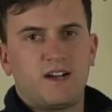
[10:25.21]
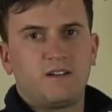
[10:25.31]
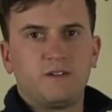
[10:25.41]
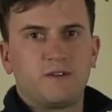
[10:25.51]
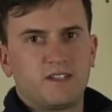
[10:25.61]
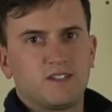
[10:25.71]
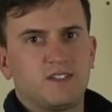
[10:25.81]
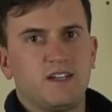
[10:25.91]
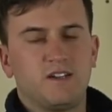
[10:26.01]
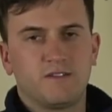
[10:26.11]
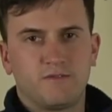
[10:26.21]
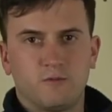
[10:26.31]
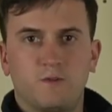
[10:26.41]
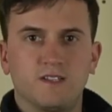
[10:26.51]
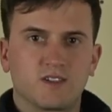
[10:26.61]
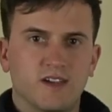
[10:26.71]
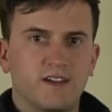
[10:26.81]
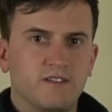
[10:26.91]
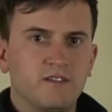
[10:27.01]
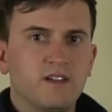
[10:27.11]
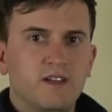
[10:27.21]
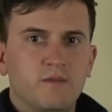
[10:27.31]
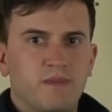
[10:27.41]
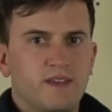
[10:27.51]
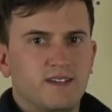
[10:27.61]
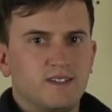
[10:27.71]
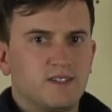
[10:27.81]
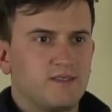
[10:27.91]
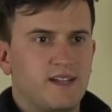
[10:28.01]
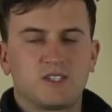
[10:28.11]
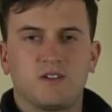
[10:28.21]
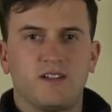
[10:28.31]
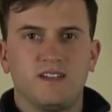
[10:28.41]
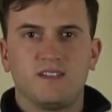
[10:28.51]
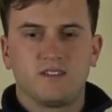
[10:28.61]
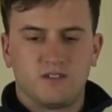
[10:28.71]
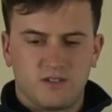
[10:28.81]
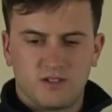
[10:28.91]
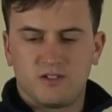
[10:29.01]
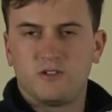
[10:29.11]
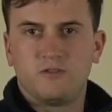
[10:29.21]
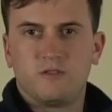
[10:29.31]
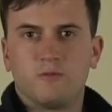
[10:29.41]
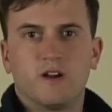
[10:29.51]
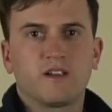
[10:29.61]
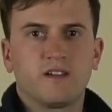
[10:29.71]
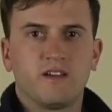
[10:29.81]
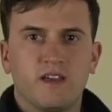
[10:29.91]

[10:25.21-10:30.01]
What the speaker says: I only want to stay here for one cycle because that's all I need to do the work,